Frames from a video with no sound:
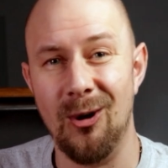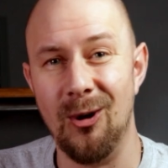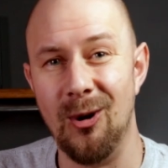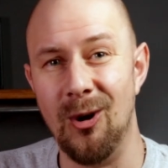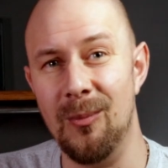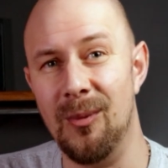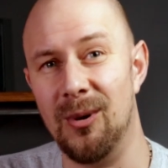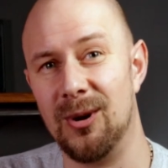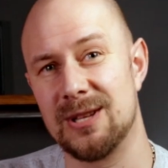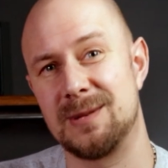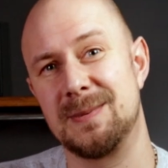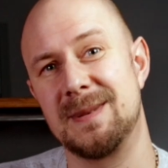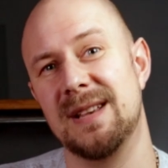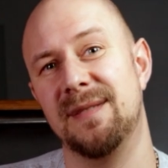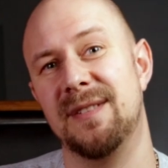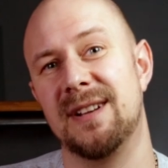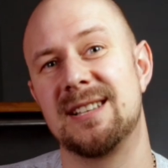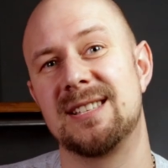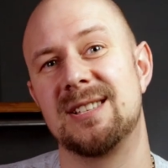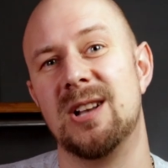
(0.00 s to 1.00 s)
or more
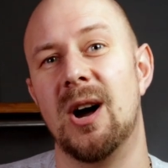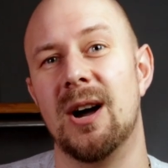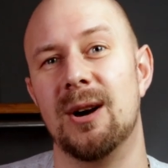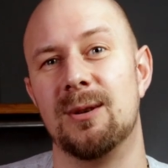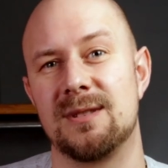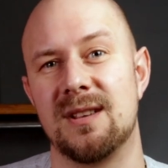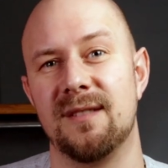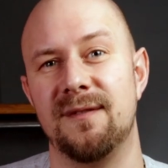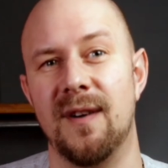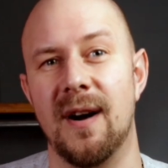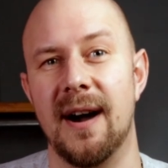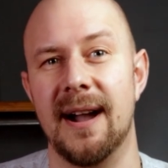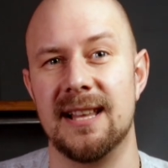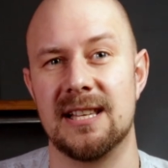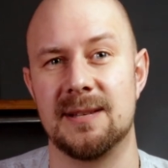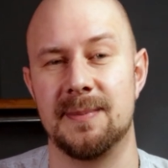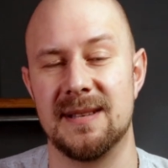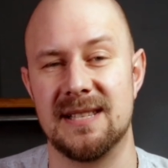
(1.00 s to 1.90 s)
specific styles defined